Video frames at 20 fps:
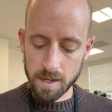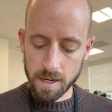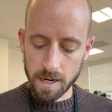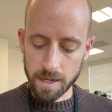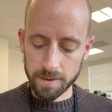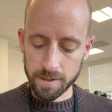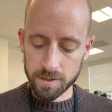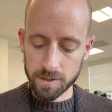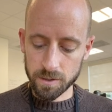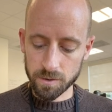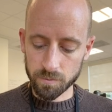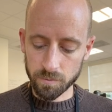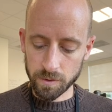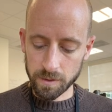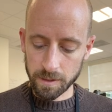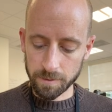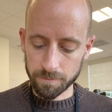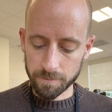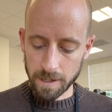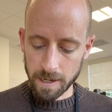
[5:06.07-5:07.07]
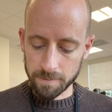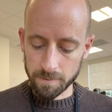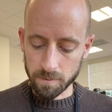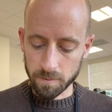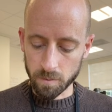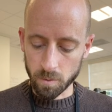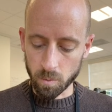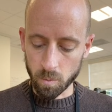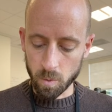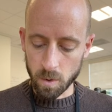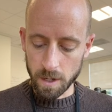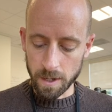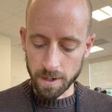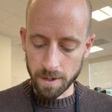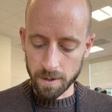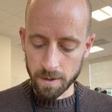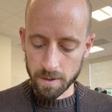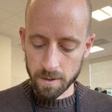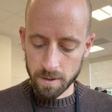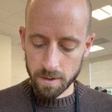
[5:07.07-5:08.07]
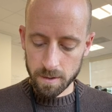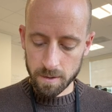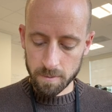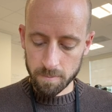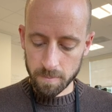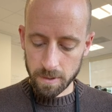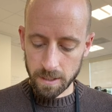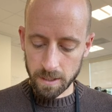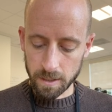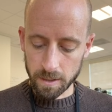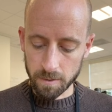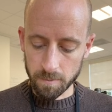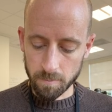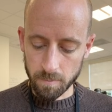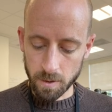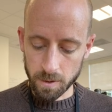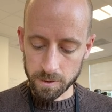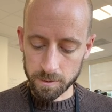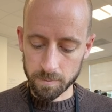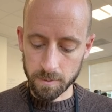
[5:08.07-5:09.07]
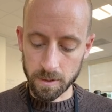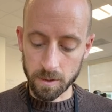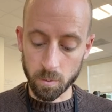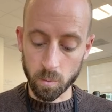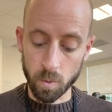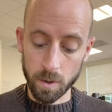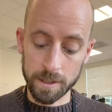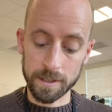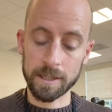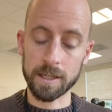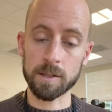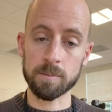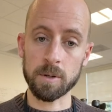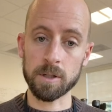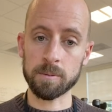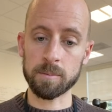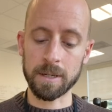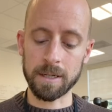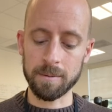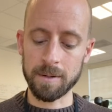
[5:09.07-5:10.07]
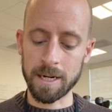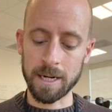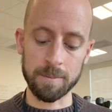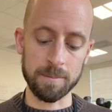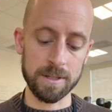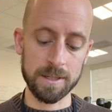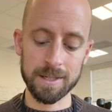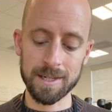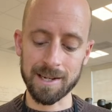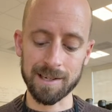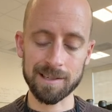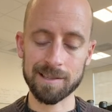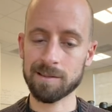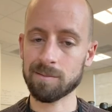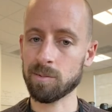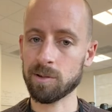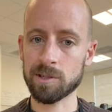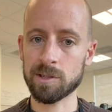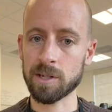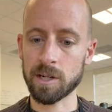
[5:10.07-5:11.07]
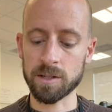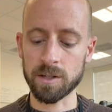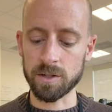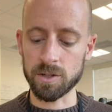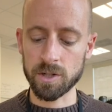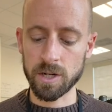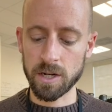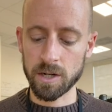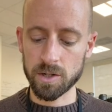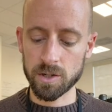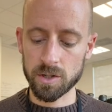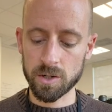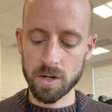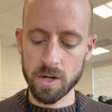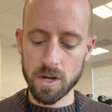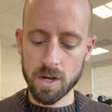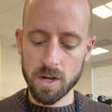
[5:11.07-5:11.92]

And this is really 5 over 1, and the 1 gets multiplied times 6, which doesn't change.